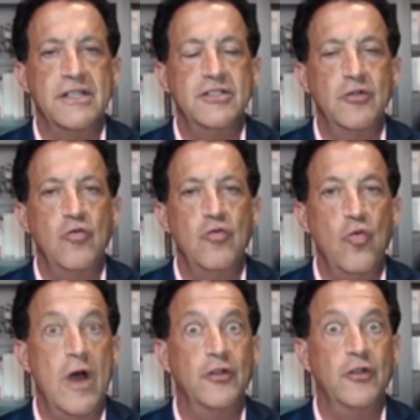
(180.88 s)
as you
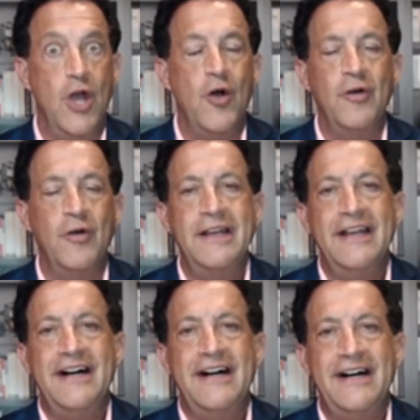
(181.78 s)
well know,
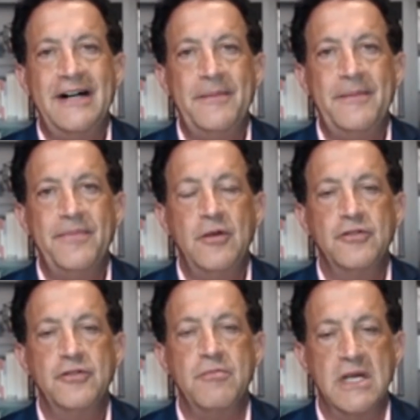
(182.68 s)

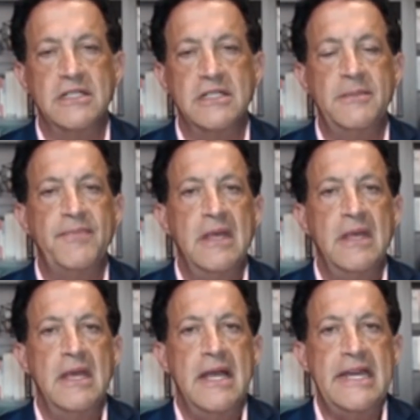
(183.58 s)
who's Muslim.
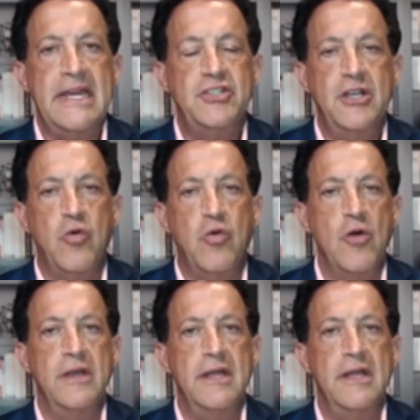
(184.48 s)
And she
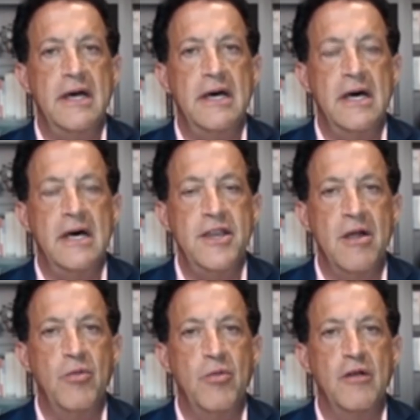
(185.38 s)
quoted a
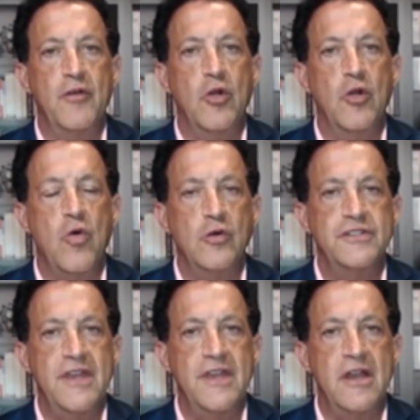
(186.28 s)
number of her
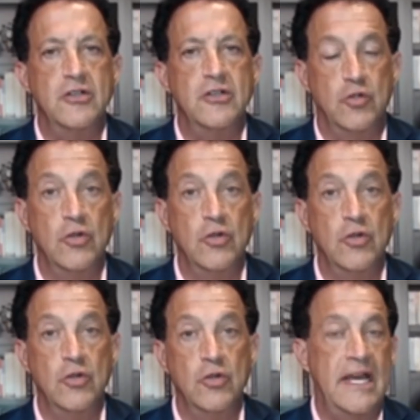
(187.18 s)
quotes that are
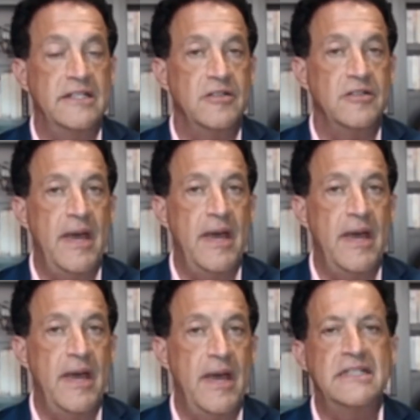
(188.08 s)
truly
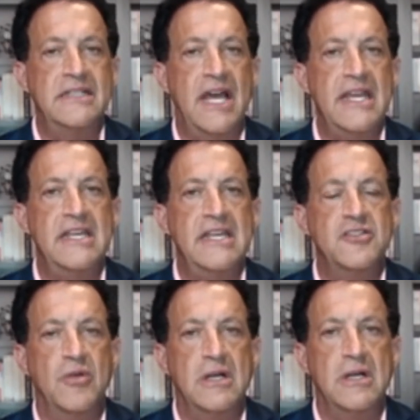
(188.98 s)
anti-Semitic,
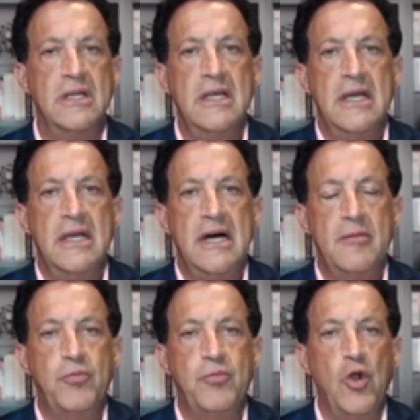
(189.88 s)
anti-Israel,
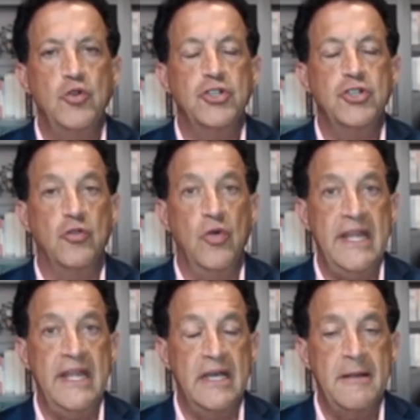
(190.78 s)

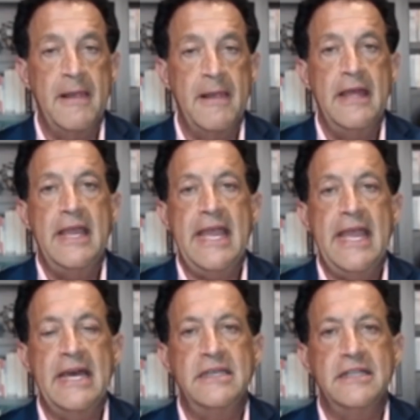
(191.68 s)
pro-Sharia.
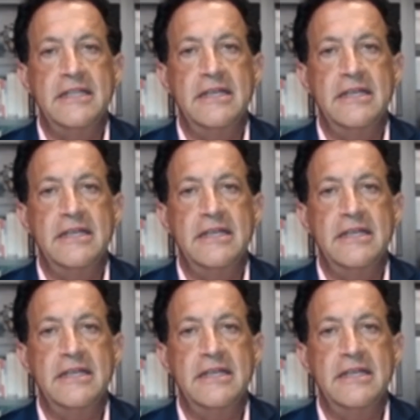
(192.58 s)
And